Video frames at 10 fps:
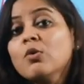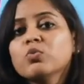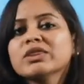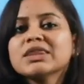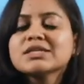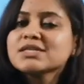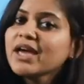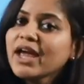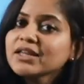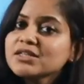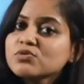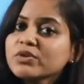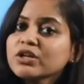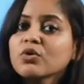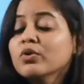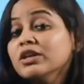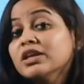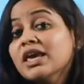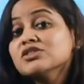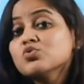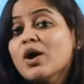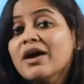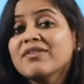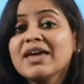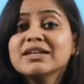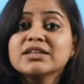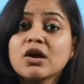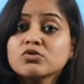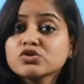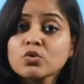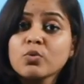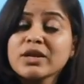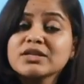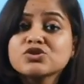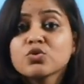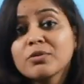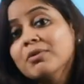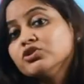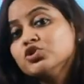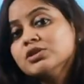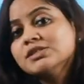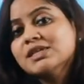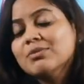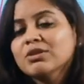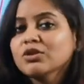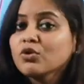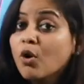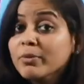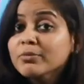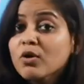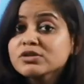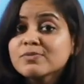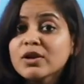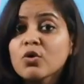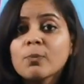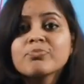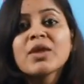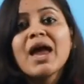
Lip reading: With this I end this video. In case you have any doubts or queries, you can mention the same in the comment box below.